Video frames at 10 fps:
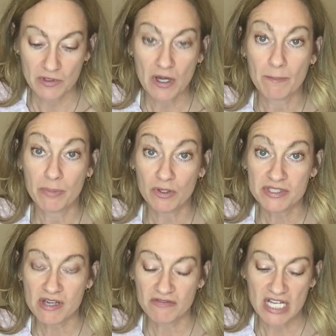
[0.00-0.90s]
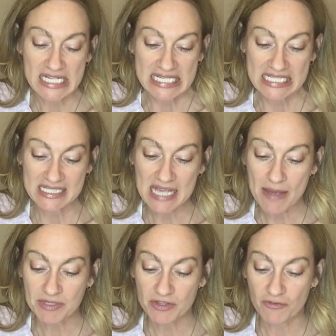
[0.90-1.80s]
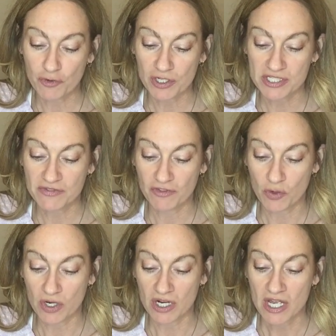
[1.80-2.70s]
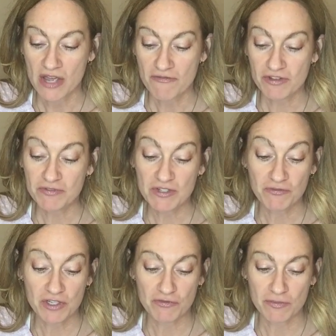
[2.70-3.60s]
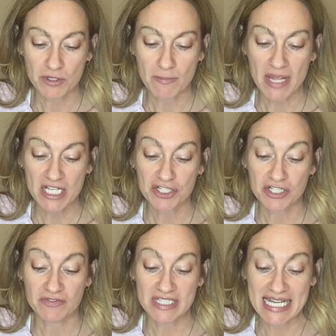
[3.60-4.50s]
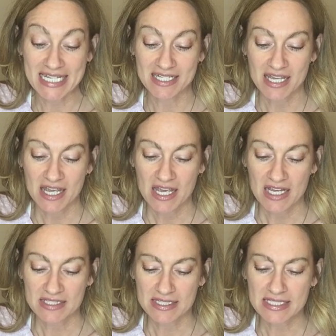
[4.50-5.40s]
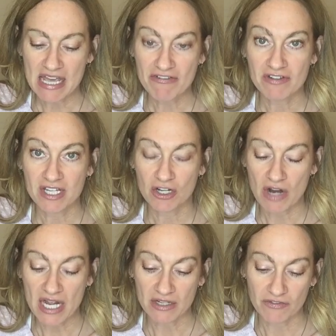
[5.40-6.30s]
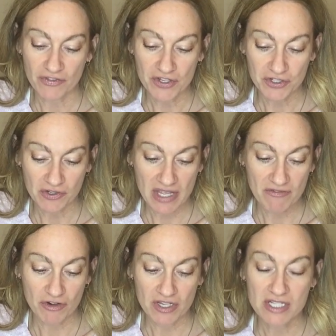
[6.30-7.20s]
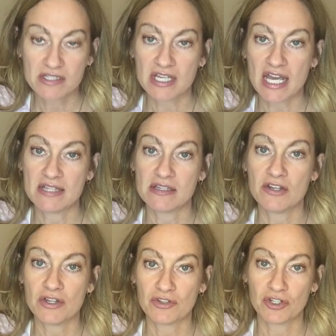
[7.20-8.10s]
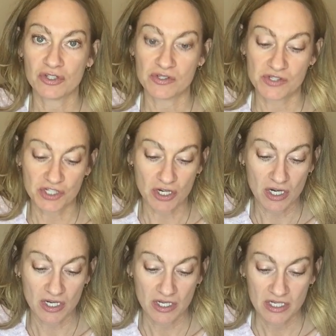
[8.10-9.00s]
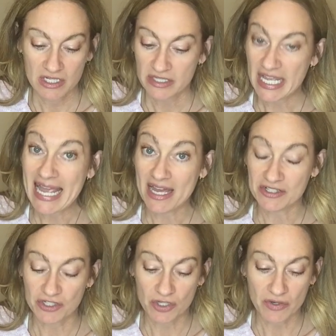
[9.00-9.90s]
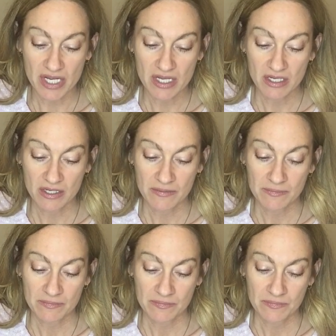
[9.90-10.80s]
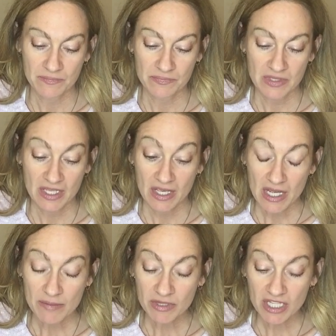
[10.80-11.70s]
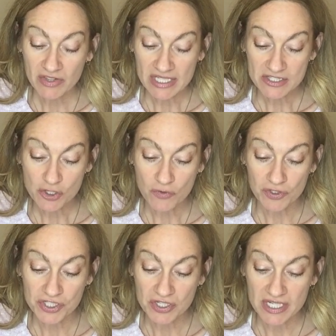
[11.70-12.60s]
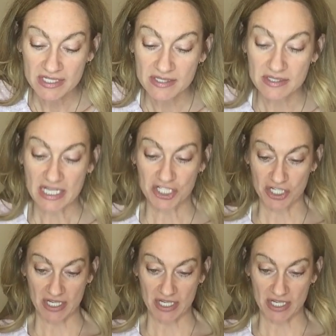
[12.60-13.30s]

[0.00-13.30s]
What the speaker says: A bolt of lightning zapped the forest floor 50 feet from their makeshift tent as a deafening crack of thunder gave her insides another good stir. They had to hurry. Emily glanced over to Nick's section